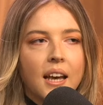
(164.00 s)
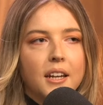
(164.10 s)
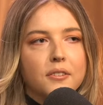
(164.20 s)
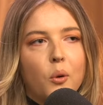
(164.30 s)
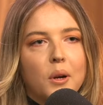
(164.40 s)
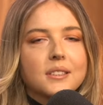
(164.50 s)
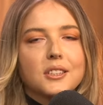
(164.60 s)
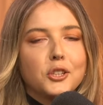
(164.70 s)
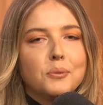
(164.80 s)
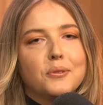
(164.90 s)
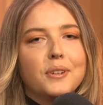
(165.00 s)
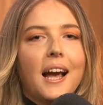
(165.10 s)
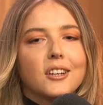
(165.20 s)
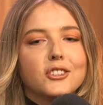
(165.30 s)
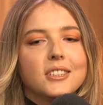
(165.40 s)
And of course, the human
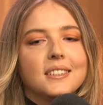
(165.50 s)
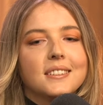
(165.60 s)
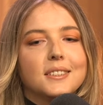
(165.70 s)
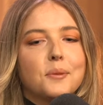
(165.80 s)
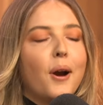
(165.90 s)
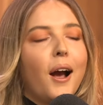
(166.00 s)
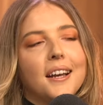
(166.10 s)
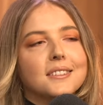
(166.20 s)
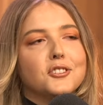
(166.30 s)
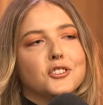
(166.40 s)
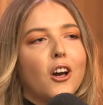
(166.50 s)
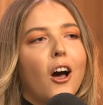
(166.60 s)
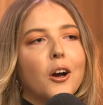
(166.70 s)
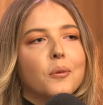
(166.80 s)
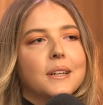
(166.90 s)
reaction is surprise and
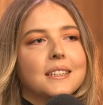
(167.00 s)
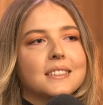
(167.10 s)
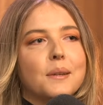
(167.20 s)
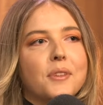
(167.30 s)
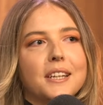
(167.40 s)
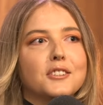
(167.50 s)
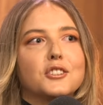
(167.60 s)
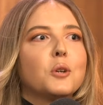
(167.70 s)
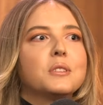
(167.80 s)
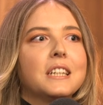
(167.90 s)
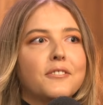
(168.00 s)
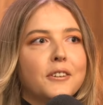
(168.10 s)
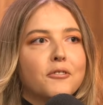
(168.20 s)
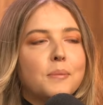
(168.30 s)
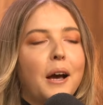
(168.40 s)
shock when something is so
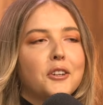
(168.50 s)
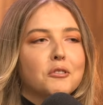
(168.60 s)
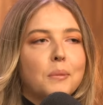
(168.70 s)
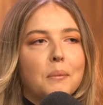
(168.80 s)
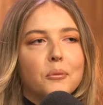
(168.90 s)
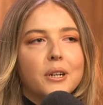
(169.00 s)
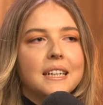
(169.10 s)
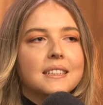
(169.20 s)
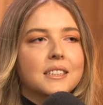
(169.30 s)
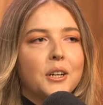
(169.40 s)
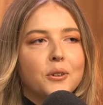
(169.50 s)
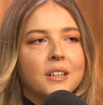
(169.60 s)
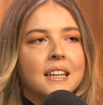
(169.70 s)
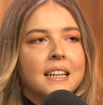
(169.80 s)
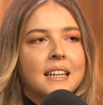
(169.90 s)
different from how you remember it. So
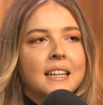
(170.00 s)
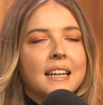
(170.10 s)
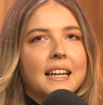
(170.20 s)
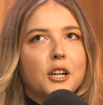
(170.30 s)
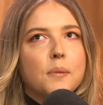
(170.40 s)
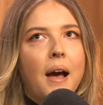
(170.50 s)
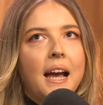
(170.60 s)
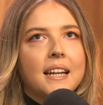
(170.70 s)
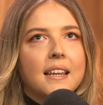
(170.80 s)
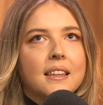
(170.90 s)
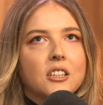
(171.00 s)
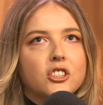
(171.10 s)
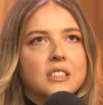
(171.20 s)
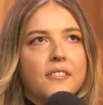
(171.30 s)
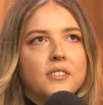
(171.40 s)
in her mind, I think
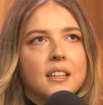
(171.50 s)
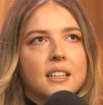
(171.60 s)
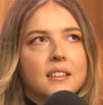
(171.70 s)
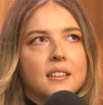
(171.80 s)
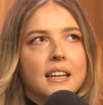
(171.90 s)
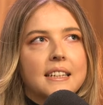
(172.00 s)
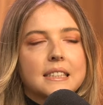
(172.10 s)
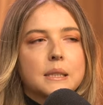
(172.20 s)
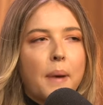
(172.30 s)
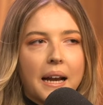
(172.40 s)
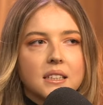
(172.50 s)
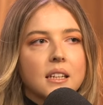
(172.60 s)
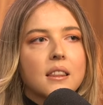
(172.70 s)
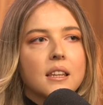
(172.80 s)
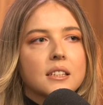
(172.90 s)
she definitely
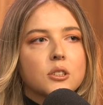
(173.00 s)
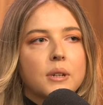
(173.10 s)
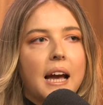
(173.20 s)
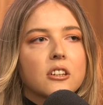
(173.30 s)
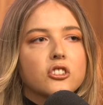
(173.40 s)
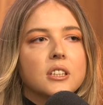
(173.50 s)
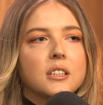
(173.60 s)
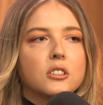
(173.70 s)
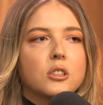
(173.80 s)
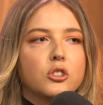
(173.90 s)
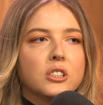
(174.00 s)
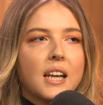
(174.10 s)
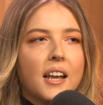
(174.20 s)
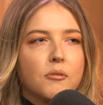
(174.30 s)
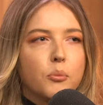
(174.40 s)
expected this reaction. And so she's
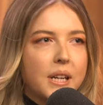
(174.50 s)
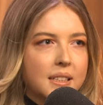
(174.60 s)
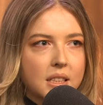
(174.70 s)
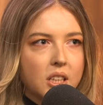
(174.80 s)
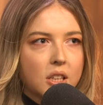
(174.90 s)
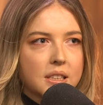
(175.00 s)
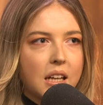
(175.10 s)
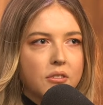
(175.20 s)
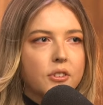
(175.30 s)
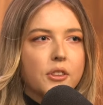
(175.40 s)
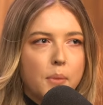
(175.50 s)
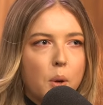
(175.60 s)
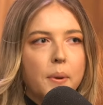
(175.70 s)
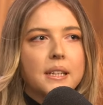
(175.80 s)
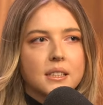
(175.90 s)
kind of bracing herself for the
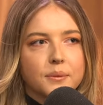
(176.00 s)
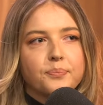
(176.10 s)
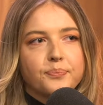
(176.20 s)
moment.